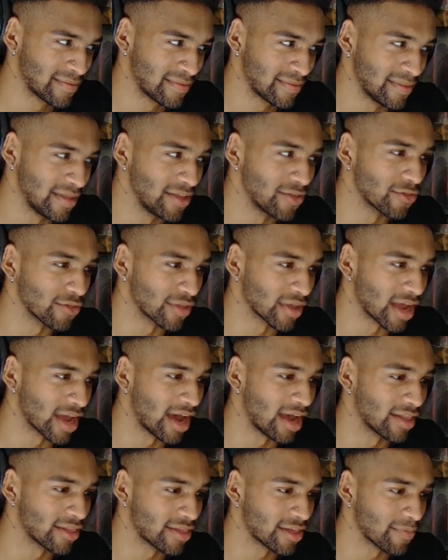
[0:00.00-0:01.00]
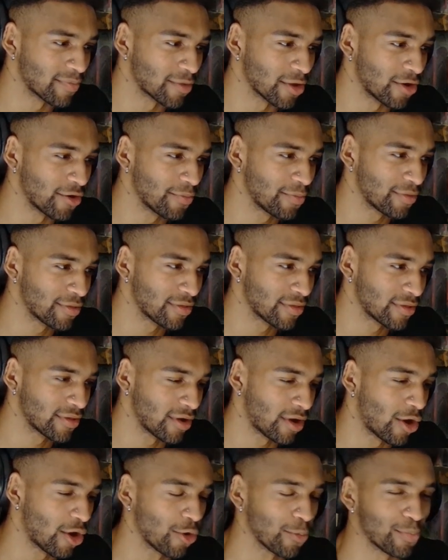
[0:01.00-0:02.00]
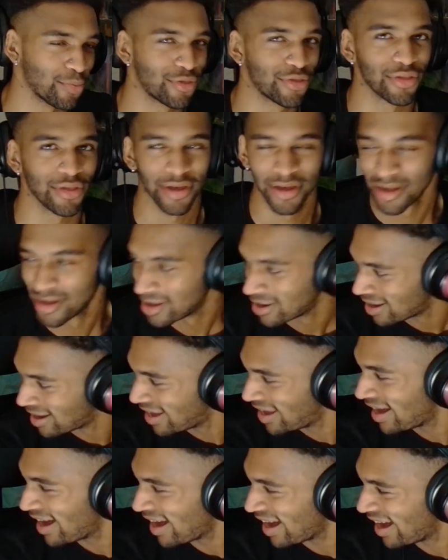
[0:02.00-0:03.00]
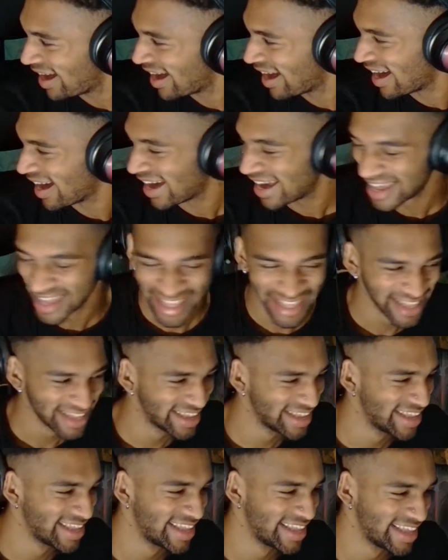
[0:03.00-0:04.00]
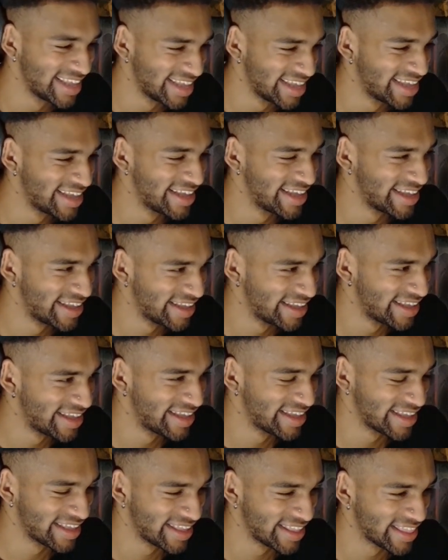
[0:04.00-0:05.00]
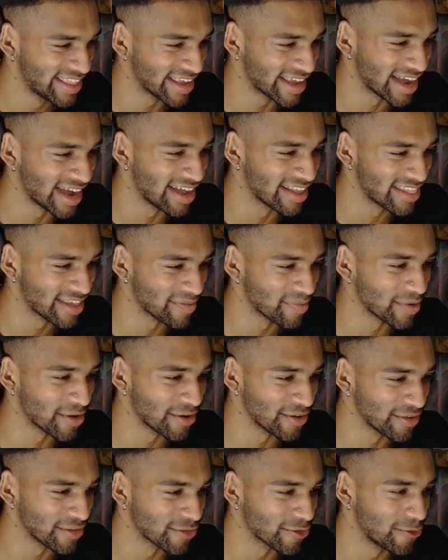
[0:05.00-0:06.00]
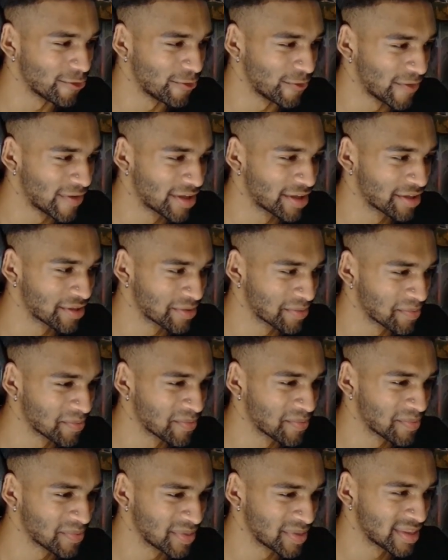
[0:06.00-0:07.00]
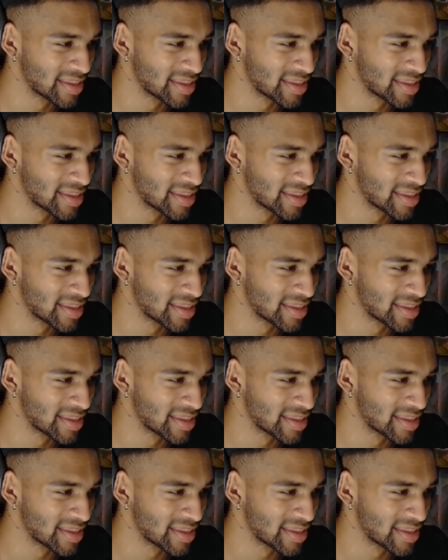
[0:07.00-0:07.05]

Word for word: These are the concept arts. Such an experience. Our crews down here in South Africa are incredible,